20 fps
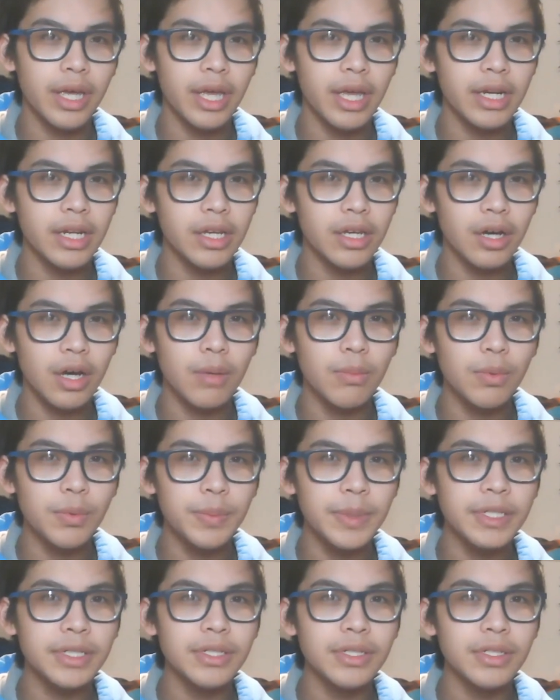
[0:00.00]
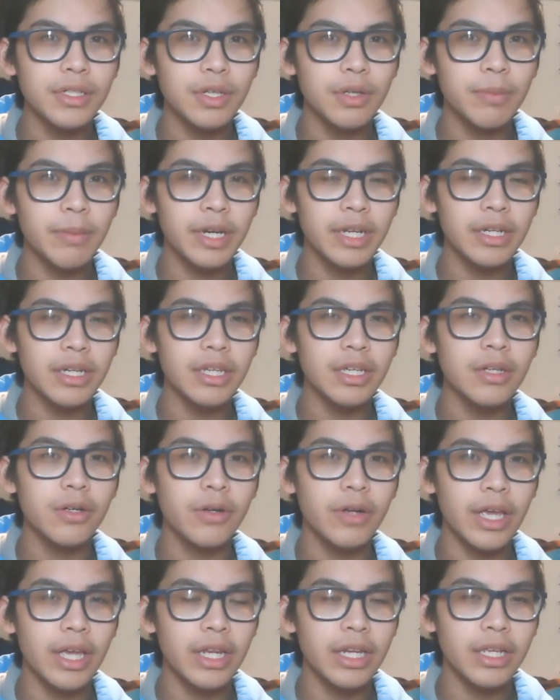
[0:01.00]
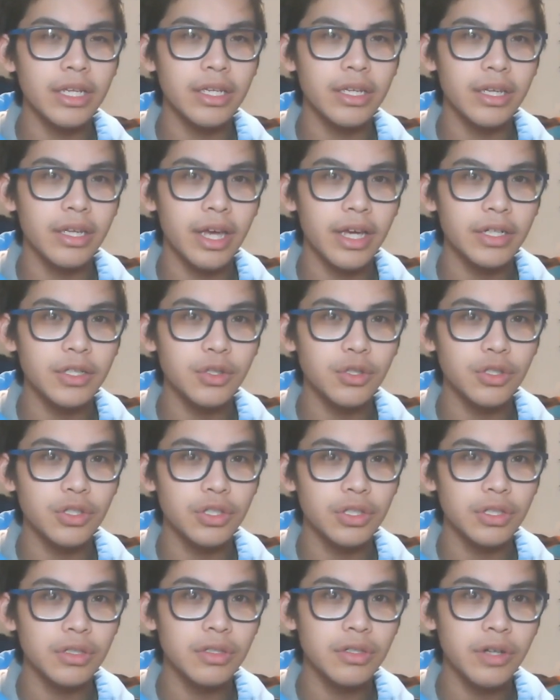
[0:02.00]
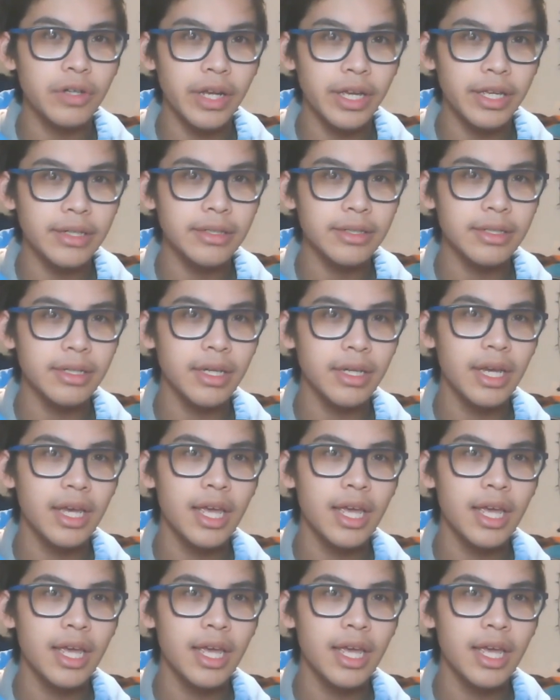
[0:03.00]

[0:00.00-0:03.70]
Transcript: any combo pieces that you might need or any extra shield in your hand,